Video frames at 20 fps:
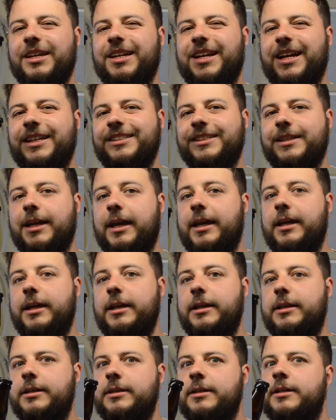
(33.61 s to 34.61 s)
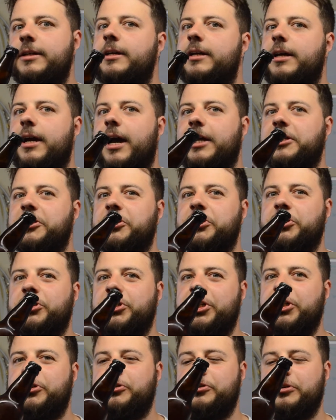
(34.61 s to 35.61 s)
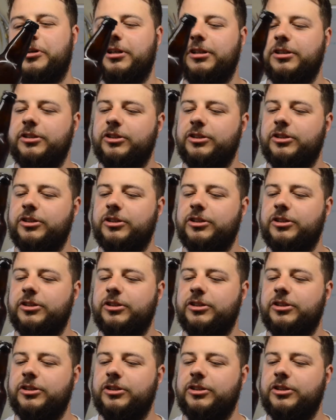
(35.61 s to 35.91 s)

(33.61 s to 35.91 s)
Cascade and Citra.